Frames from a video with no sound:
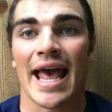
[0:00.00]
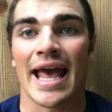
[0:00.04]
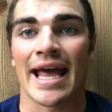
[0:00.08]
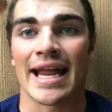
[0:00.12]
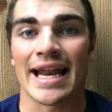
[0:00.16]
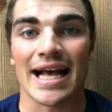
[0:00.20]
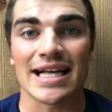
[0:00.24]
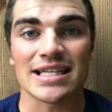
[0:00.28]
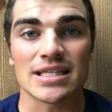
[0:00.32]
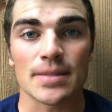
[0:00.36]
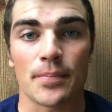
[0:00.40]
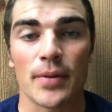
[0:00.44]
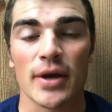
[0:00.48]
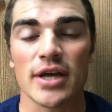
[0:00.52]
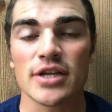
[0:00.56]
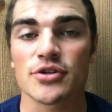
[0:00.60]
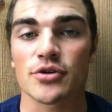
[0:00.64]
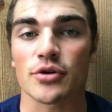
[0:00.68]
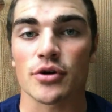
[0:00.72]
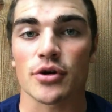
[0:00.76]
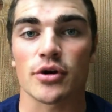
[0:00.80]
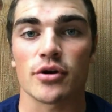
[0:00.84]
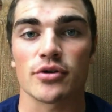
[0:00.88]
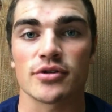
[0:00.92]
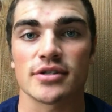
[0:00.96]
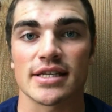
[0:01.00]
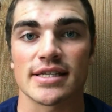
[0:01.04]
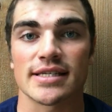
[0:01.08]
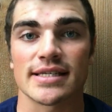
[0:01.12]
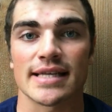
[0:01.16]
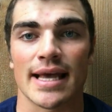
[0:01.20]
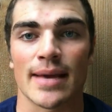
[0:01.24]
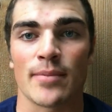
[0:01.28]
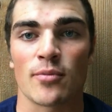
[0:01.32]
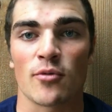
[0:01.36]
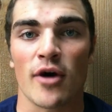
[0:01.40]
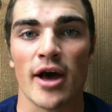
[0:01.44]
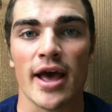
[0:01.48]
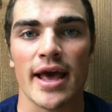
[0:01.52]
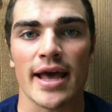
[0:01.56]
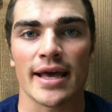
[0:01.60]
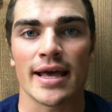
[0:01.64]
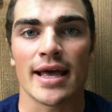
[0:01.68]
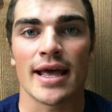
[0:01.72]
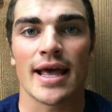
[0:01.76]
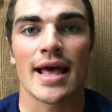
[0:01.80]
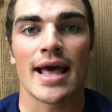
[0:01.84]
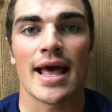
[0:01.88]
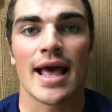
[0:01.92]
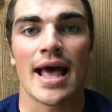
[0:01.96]
And as a pitcher, it goes the same way.
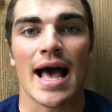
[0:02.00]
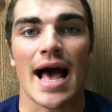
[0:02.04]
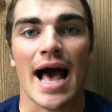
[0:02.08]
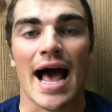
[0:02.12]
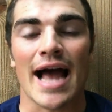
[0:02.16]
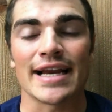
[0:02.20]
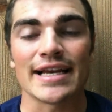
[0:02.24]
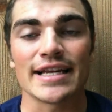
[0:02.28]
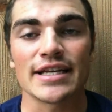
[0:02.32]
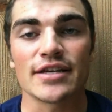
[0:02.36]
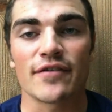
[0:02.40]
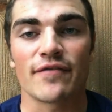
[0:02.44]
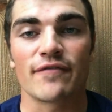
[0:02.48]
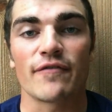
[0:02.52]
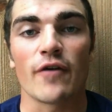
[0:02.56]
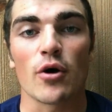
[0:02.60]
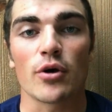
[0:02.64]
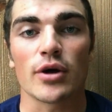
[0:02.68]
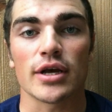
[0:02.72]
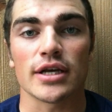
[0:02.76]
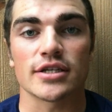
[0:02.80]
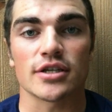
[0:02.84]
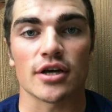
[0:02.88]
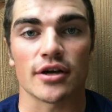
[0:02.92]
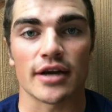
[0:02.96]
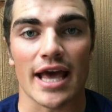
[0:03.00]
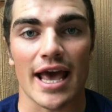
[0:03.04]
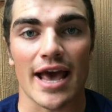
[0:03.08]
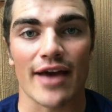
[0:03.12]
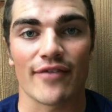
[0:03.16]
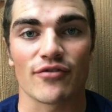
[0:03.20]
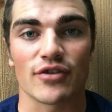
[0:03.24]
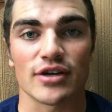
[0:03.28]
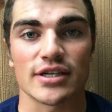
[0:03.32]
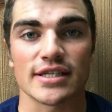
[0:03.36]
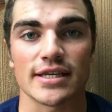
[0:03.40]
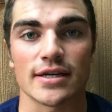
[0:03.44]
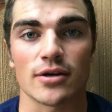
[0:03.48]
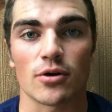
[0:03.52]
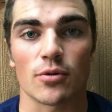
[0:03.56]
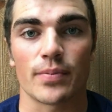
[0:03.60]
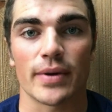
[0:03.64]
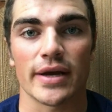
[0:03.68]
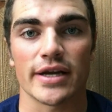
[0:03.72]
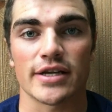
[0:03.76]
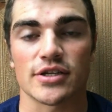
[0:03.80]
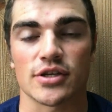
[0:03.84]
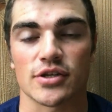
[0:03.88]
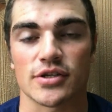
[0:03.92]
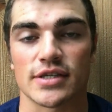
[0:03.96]
I need to focus on every single
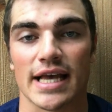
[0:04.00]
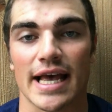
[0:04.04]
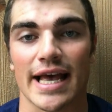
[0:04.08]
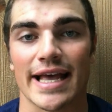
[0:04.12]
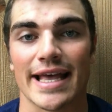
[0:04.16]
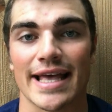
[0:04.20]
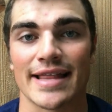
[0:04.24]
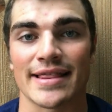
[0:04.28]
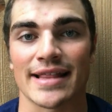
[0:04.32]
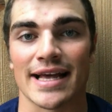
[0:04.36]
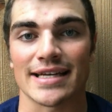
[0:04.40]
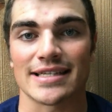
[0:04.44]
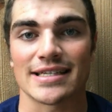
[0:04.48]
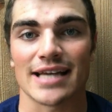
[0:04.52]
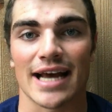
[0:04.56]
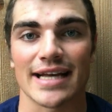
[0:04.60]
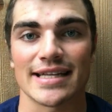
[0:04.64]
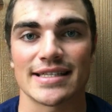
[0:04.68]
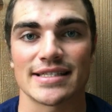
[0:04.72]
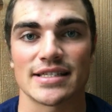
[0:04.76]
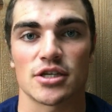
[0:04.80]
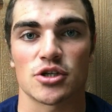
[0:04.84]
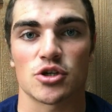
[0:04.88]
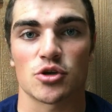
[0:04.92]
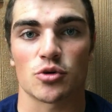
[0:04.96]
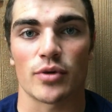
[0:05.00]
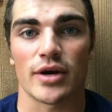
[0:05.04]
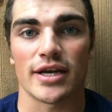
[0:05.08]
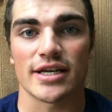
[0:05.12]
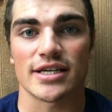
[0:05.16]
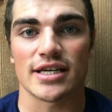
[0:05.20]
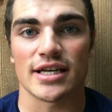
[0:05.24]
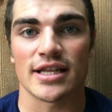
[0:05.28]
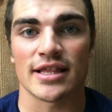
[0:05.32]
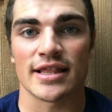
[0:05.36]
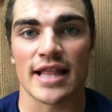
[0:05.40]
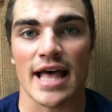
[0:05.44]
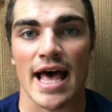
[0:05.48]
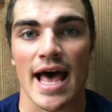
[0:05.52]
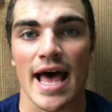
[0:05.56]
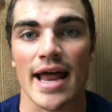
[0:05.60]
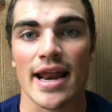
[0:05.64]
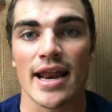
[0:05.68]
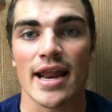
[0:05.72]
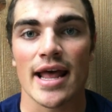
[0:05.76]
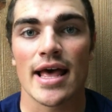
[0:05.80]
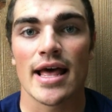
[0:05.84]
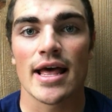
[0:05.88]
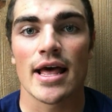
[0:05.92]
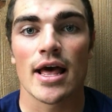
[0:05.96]
pitch. So say I get in that tight situation
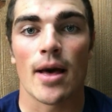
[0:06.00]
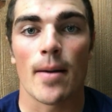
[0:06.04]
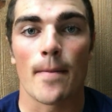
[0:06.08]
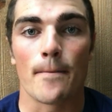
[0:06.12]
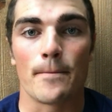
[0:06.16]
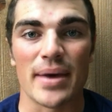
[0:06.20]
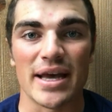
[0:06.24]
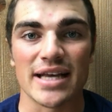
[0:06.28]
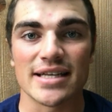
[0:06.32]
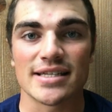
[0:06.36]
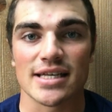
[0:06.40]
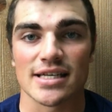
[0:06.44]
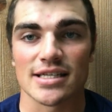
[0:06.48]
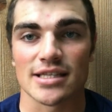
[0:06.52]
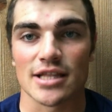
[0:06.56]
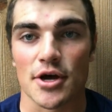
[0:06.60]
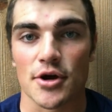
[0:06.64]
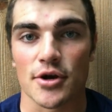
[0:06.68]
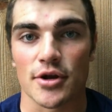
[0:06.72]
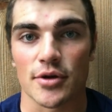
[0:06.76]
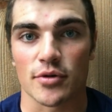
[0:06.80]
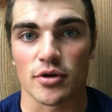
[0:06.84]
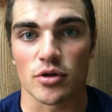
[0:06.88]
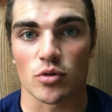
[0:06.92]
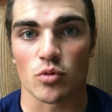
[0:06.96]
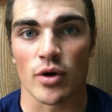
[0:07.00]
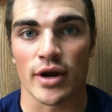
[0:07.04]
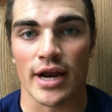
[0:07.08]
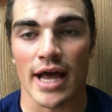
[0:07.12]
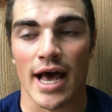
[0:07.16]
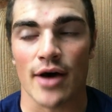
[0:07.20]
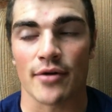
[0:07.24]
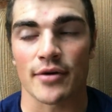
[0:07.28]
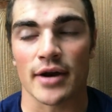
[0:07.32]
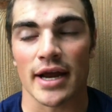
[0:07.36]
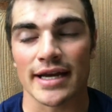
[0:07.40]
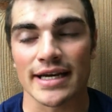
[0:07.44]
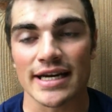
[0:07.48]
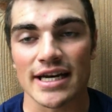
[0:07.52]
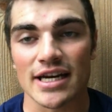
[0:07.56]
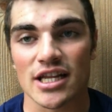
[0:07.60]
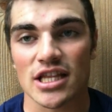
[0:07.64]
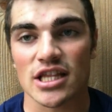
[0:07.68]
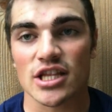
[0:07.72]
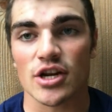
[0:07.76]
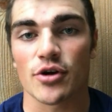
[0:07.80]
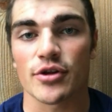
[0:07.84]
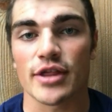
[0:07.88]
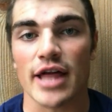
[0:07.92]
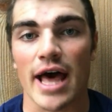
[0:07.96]
that base is loaded with one out and I need
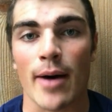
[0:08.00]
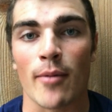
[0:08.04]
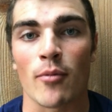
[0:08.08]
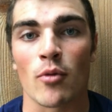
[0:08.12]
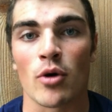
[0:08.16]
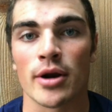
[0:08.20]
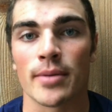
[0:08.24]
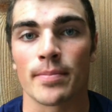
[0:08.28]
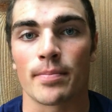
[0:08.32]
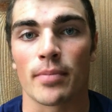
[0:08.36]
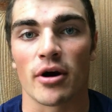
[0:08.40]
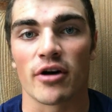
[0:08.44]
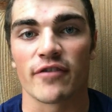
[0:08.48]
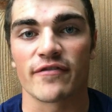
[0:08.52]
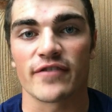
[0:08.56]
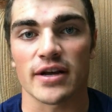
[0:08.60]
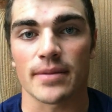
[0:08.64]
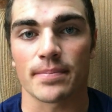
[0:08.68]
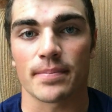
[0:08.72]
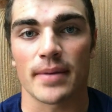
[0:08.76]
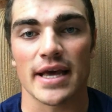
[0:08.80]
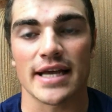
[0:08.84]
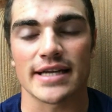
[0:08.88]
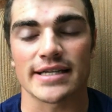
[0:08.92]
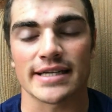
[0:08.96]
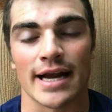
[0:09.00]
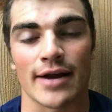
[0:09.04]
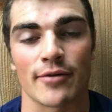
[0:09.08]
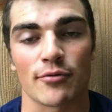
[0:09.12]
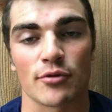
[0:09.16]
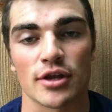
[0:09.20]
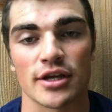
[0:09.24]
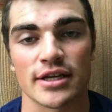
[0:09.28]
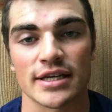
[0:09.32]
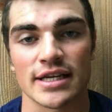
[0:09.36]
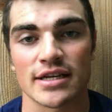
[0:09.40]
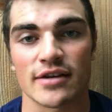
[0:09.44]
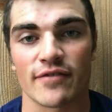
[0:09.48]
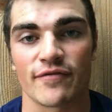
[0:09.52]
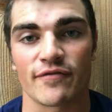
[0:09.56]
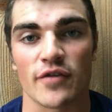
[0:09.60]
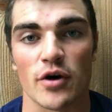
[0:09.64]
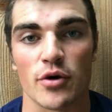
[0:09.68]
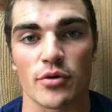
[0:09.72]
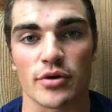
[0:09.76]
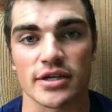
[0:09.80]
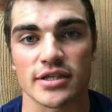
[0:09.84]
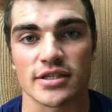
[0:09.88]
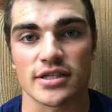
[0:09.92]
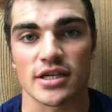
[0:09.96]
to throw that one perfect pitch and I really need to
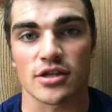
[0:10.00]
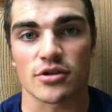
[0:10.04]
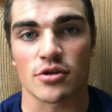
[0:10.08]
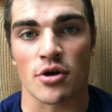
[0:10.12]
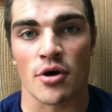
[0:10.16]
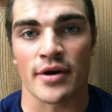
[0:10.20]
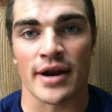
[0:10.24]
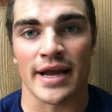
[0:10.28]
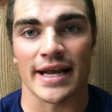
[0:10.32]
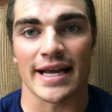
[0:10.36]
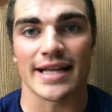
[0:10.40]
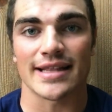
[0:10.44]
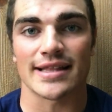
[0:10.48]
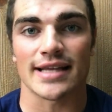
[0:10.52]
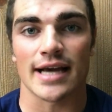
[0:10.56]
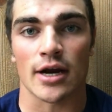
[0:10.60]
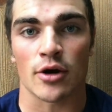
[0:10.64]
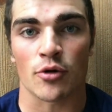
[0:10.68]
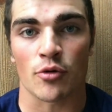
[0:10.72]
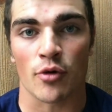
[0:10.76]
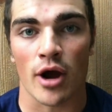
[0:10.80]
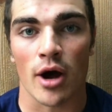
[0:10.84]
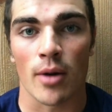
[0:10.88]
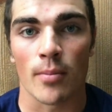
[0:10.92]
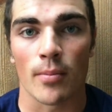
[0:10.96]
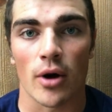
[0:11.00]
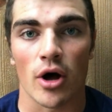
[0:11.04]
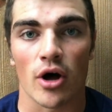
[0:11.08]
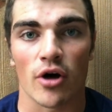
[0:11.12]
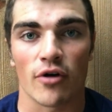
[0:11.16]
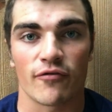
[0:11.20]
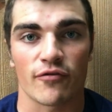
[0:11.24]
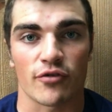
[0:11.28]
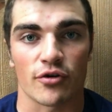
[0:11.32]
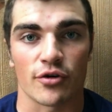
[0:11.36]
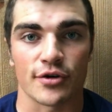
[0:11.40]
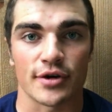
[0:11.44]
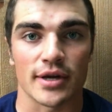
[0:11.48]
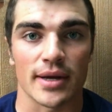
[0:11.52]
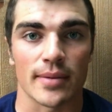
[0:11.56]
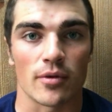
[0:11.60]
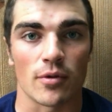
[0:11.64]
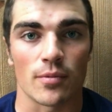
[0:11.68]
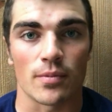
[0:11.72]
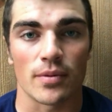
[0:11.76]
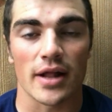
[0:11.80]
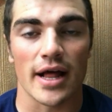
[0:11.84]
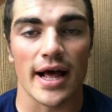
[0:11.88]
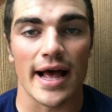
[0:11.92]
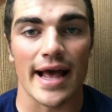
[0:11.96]
focus to throw it and I get that ground ball for a
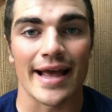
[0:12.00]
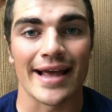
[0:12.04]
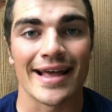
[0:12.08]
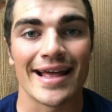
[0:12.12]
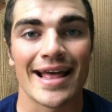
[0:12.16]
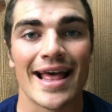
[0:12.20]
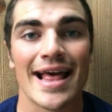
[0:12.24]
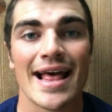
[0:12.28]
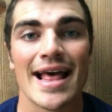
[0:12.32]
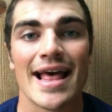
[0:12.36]
double play.